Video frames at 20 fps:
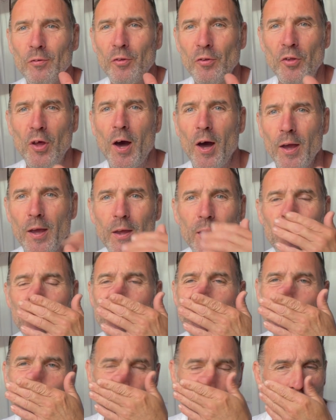today
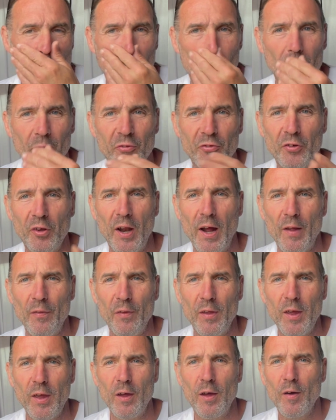I'm still at
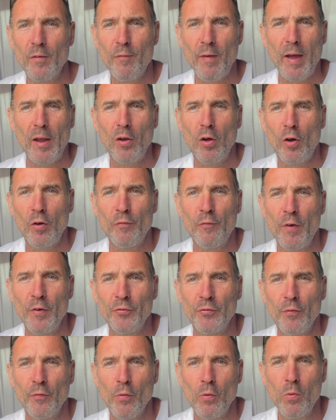the Vanlife
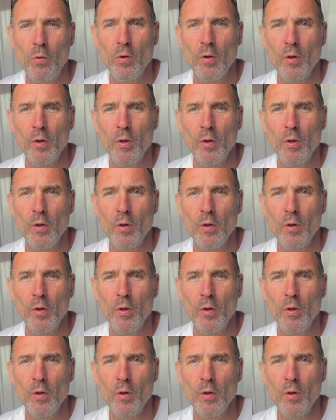Festival